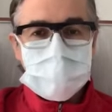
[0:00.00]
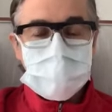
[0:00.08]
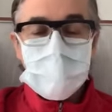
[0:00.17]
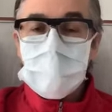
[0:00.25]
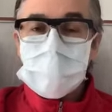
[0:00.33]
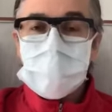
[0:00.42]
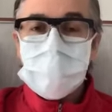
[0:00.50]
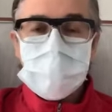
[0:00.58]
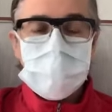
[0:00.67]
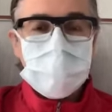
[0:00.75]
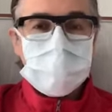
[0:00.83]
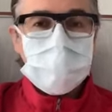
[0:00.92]
Plus it's so
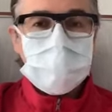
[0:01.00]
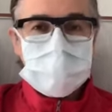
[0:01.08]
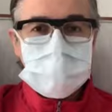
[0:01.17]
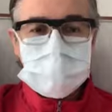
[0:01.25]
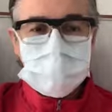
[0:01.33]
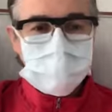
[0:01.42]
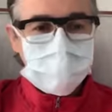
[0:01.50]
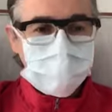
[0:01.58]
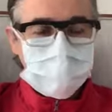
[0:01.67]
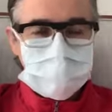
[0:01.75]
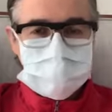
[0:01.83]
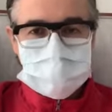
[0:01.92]
easy to spread, you know,
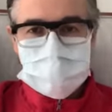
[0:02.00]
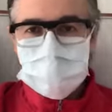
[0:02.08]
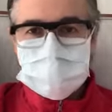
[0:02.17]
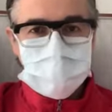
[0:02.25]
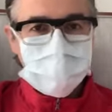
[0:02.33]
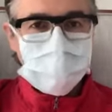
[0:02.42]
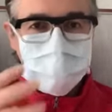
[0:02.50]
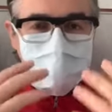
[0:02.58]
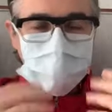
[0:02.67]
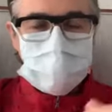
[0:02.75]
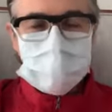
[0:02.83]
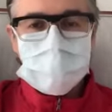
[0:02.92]
just go somewhere, you touch your
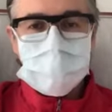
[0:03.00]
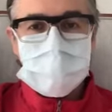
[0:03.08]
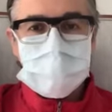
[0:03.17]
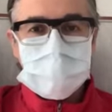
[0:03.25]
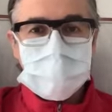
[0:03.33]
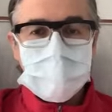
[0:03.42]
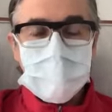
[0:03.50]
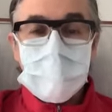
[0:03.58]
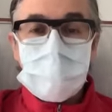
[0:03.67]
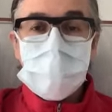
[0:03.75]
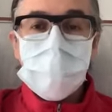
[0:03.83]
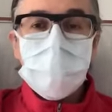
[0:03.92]
face. So
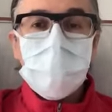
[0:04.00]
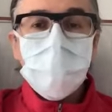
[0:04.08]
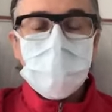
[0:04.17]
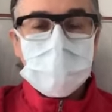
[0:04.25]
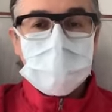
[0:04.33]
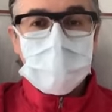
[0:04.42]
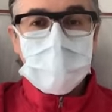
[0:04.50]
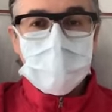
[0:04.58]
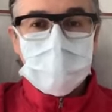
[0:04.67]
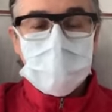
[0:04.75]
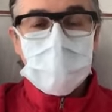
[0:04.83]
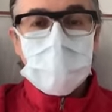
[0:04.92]
people that are
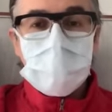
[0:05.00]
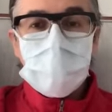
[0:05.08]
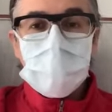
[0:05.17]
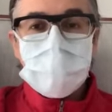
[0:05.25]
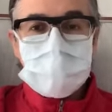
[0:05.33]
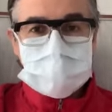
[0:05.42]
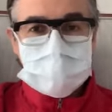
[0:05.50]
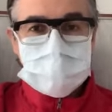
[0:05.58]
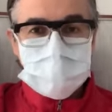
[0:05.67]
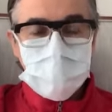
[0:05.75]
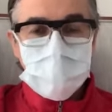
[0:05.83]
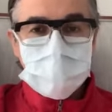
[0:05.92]
otherwise
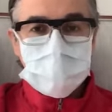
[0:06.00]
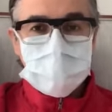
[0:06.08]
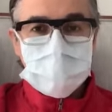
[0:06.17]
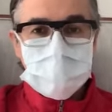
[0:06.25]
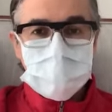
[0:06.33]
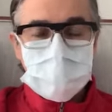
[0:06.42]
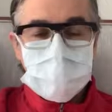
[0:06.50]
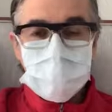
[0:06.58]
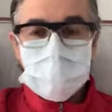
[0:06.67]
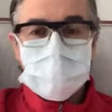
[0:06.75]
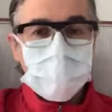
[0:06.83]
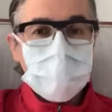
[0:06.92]
asymptomatic may think,
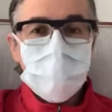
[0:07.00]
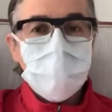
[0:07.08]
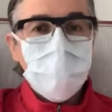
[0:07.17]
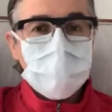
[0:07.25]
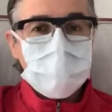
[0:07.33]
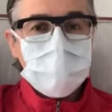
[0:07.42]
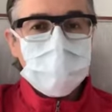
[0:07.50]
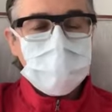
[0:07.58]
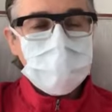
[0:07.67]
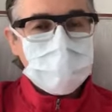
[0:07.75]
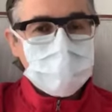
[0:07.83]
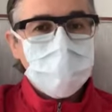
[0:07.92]
I don't need to wear a mask.
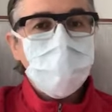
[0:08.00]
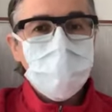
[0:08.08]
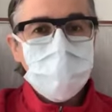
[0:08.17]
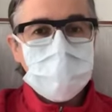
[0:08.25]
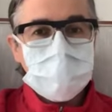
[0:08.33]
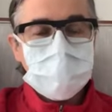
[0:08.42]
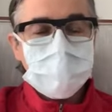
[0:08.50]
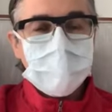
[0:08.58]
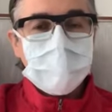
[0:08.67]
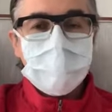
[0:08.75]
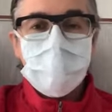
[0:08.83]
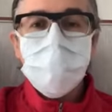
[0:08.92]
Please do.
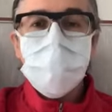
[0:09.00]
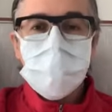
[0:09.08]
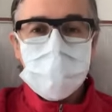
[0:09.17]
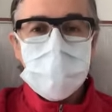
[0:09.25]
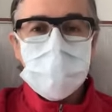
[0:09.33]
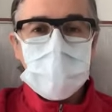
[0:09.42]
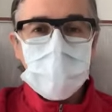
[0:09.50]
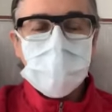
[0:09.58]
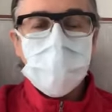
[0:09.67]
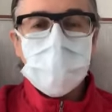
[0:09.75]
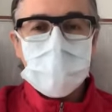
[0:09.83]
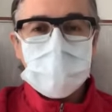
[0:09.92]
Let's assume
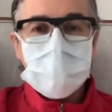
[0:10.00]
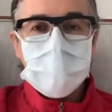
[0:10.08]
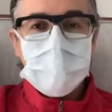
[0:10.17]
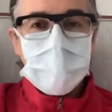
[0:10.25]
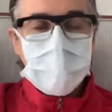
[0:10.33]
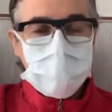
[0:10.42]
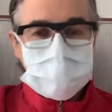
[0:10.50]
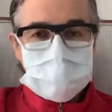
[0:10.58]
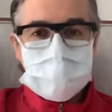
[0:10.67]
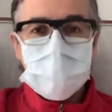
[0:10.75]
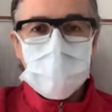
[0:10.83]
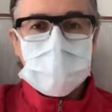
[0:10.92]
everybody has the
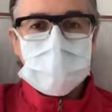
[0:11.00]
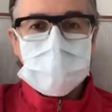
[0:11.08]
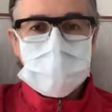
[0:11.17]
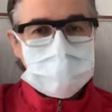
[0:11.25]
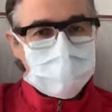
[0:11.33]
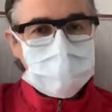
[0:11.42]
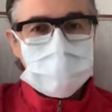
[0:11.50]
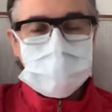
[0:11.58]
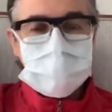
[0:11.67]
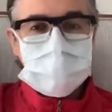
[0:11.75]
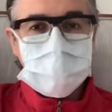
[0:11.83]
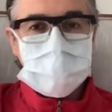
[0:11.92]
virus just to be
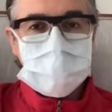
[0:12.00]
safe.